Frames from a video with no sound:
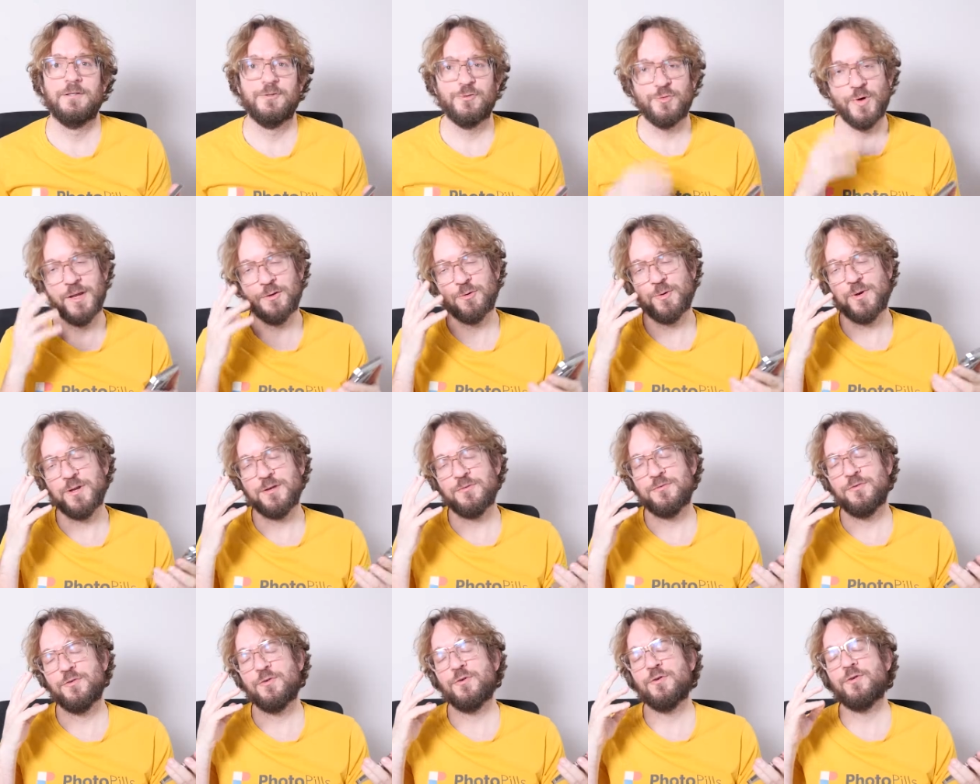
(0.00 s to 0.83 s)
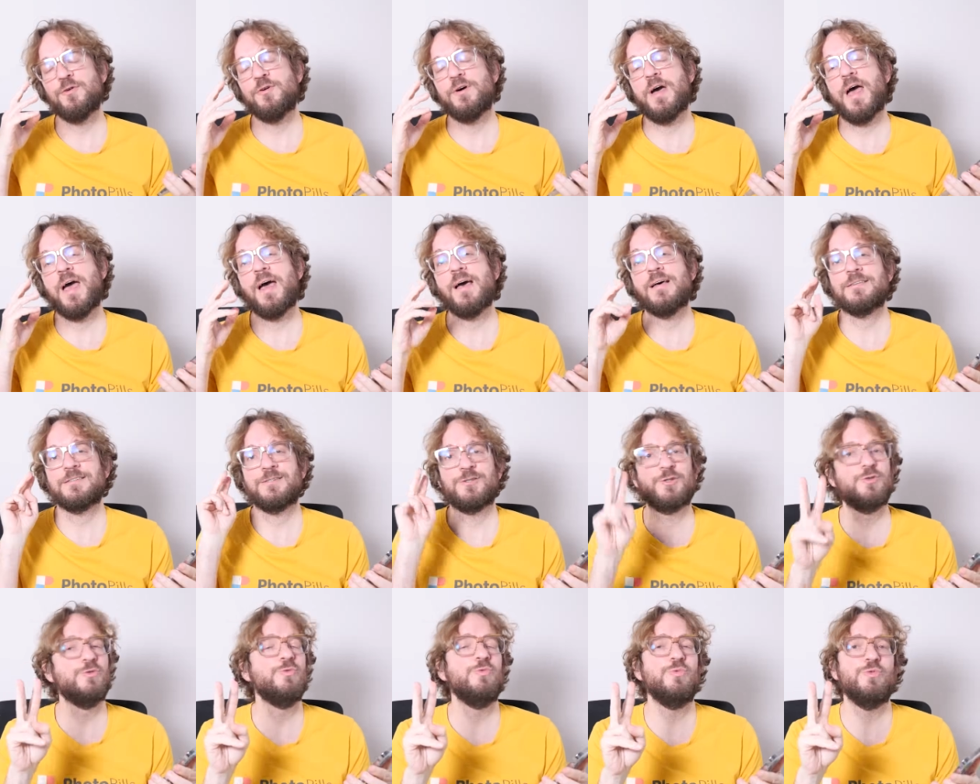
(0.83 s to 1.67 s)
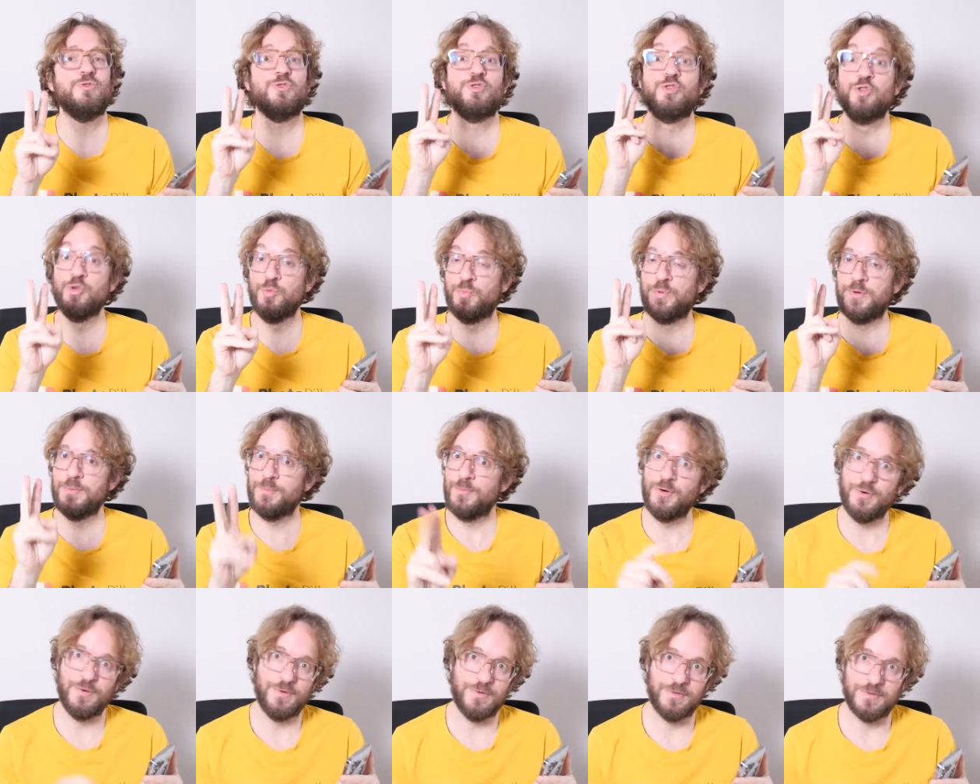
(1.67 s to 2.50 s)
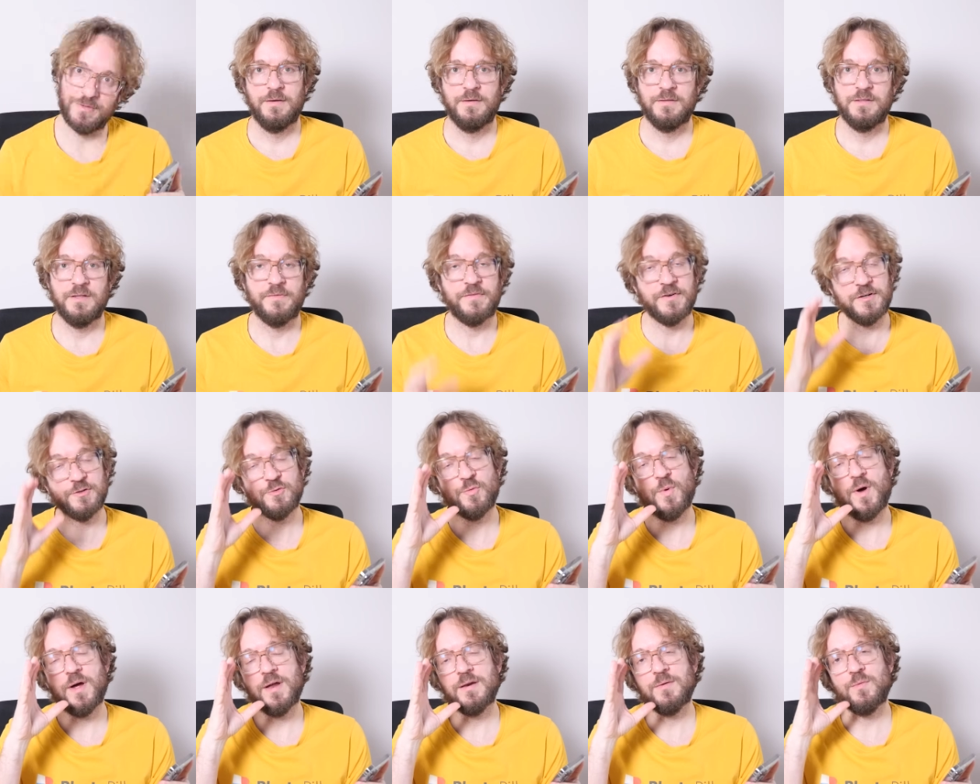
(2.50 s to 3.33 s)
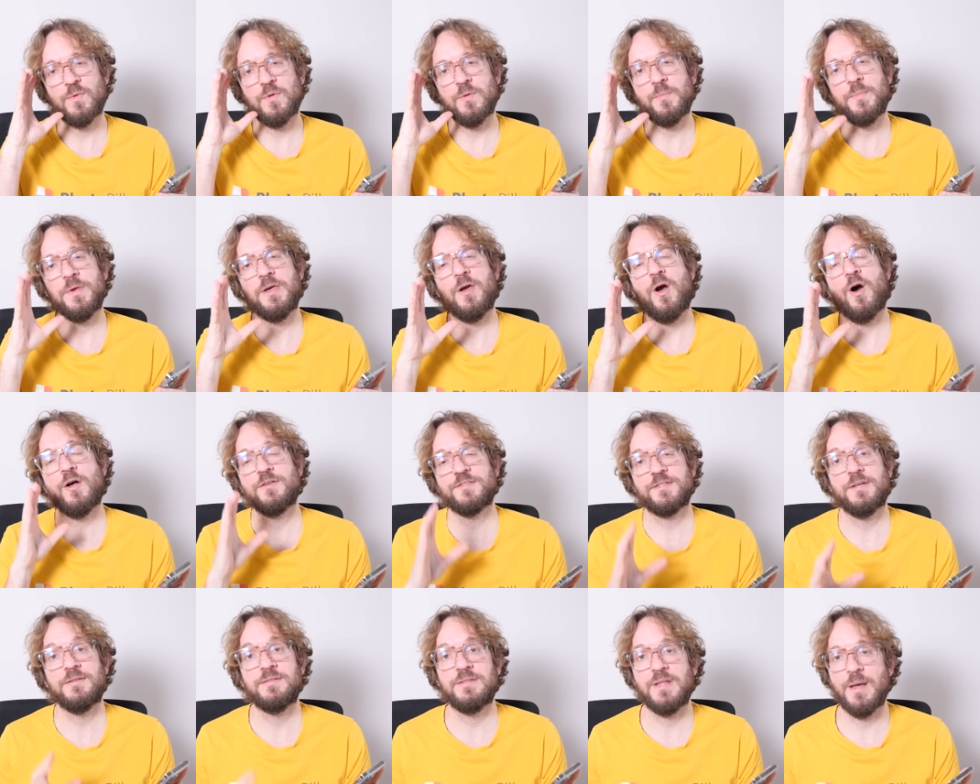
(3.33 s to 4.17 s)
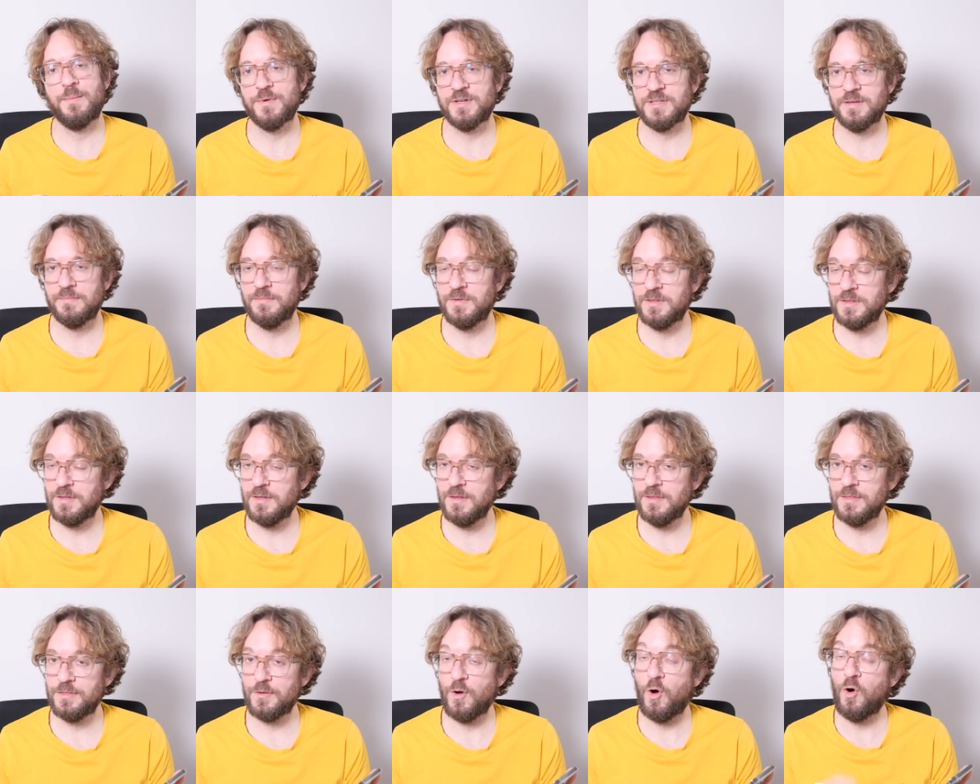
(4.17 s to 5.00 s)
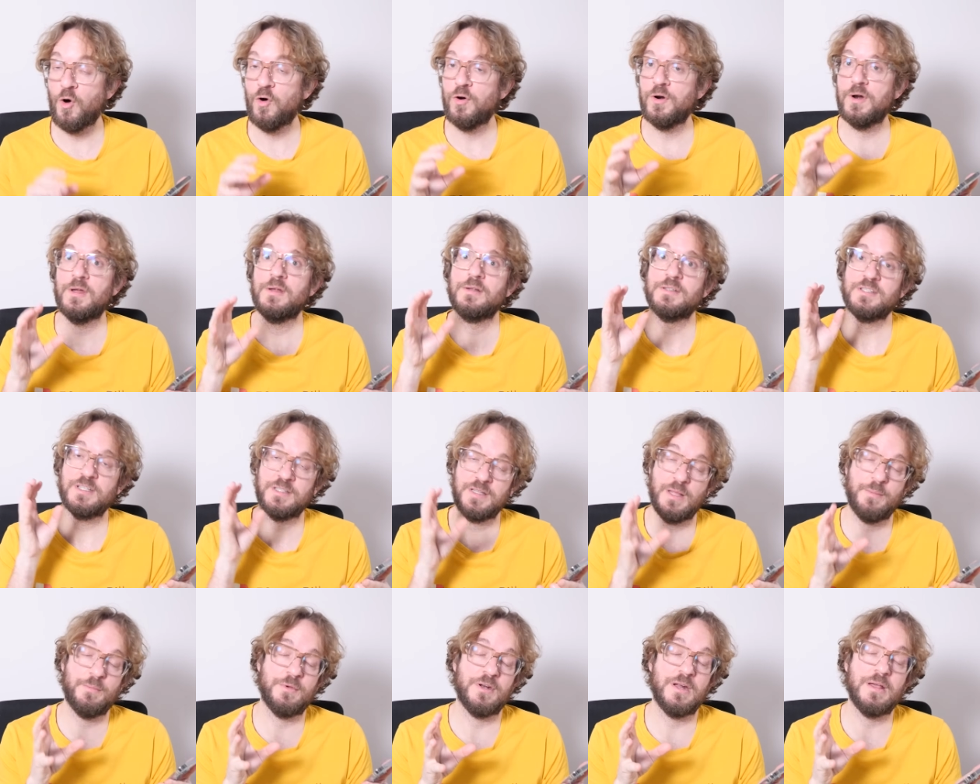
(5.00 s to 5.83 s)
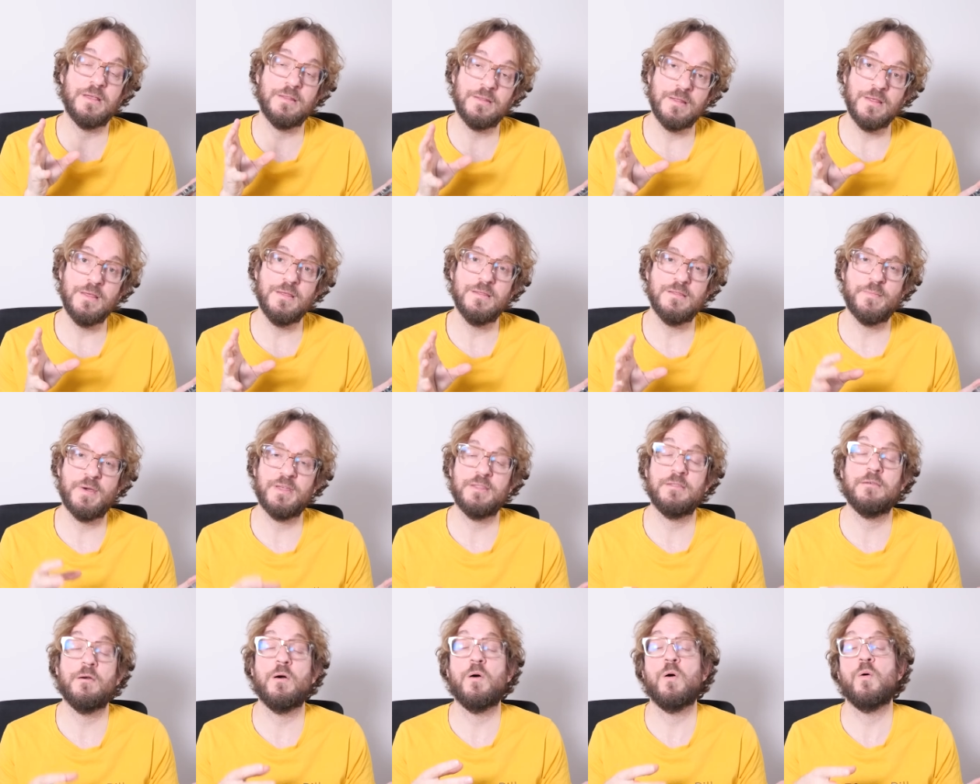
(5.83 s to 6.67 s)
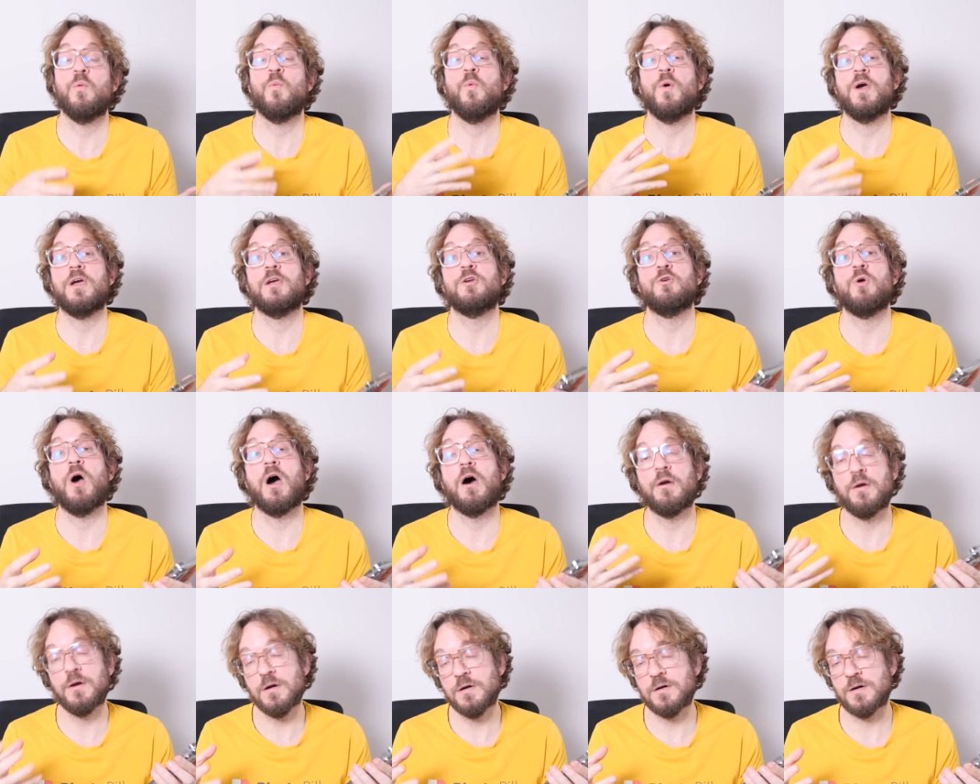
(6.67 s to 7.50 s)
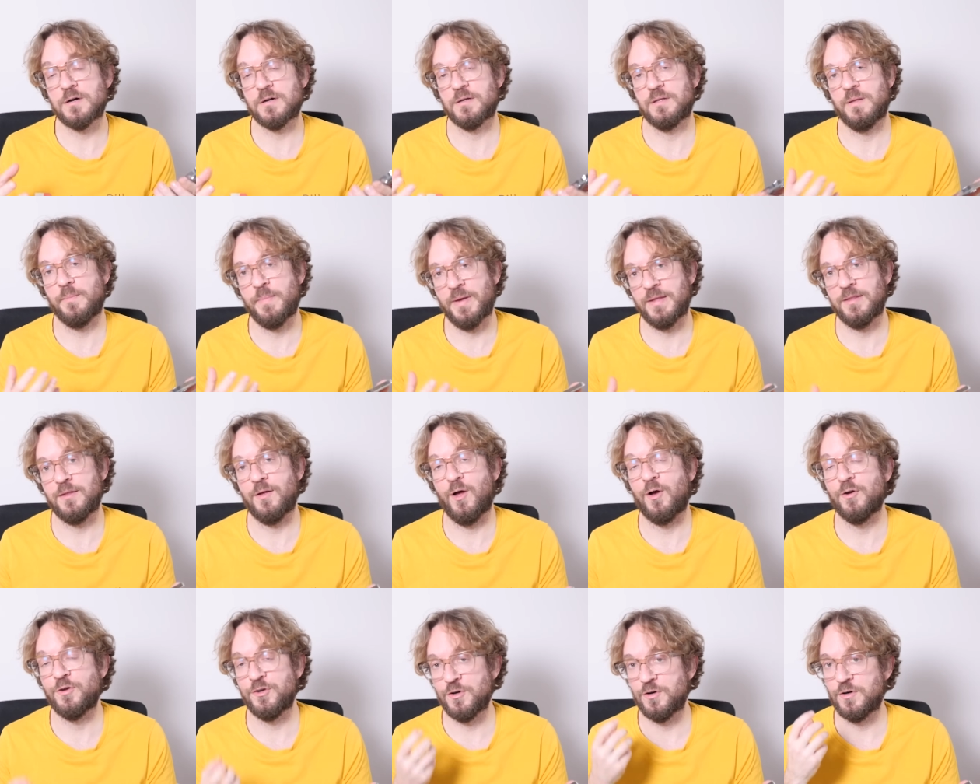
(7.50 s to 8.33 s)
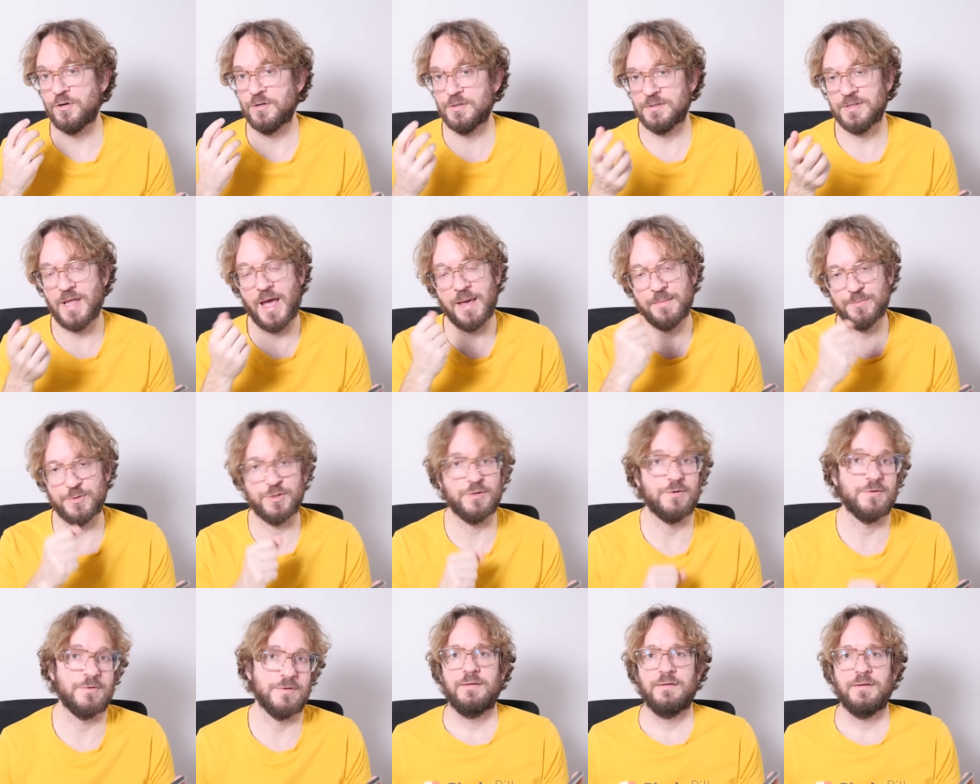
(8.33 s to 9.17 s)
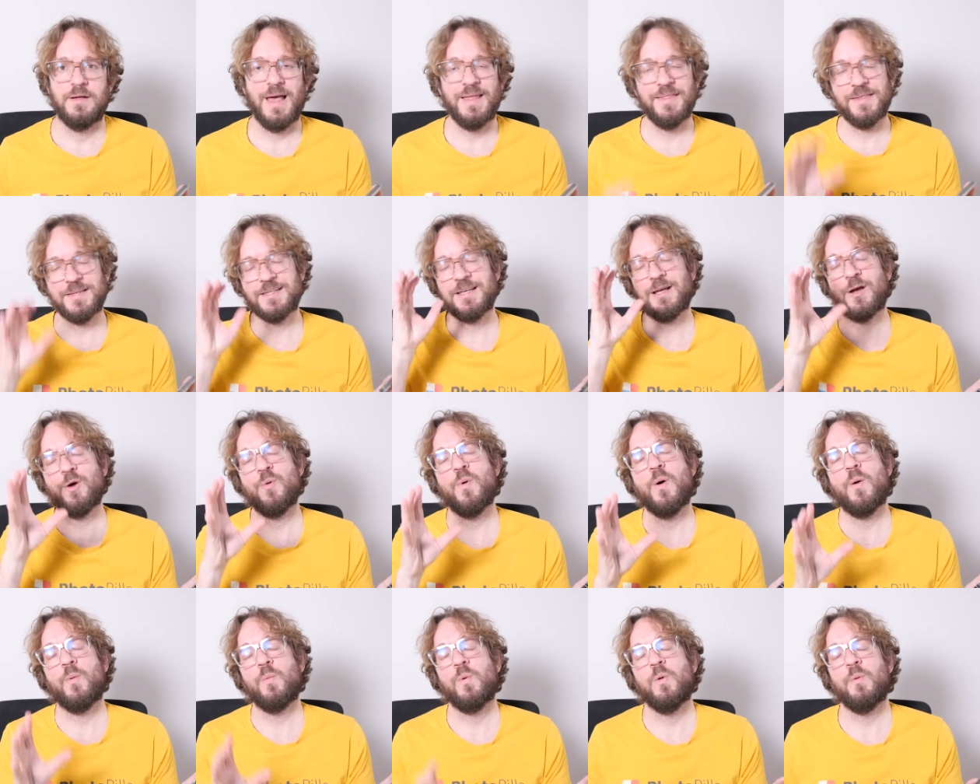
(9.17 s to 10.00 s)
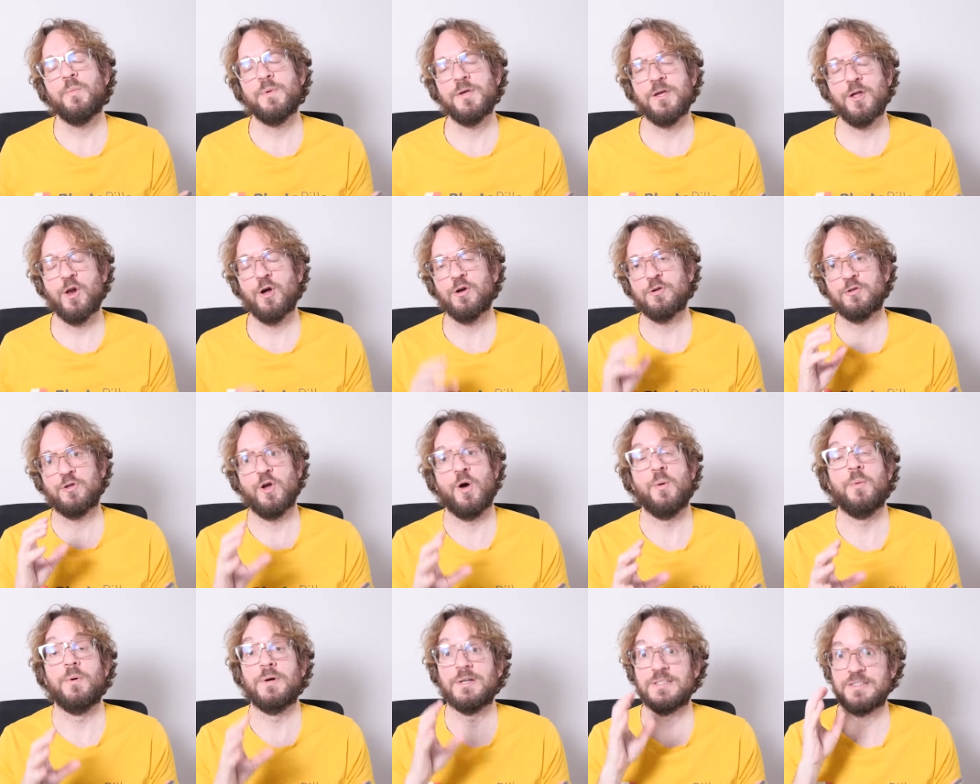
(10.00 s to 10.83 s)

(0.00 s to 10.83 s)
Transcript: 2024 has two supermoons. The first one will be on September 17th or September 18th, depending on where you are on Earth, depending on your time zone. And the second one will be on October